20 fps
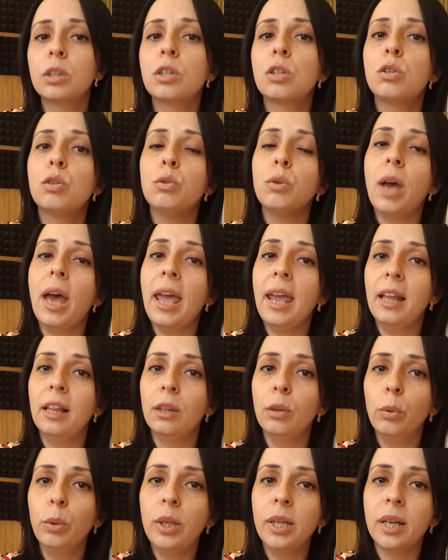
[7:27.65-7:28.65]
to a
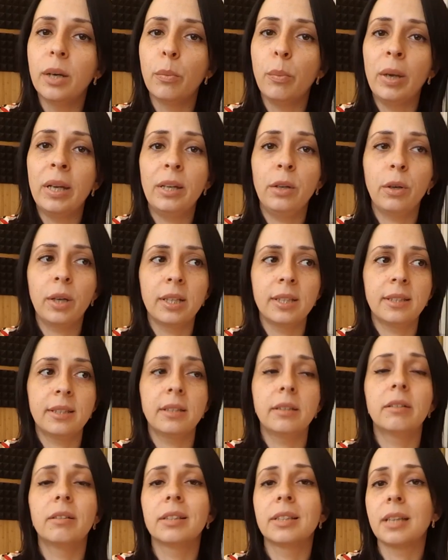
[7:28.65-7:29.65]
lawyer when you consider
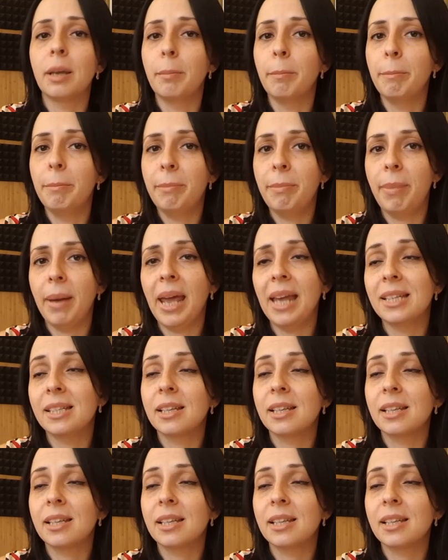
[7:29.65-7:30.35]
some paid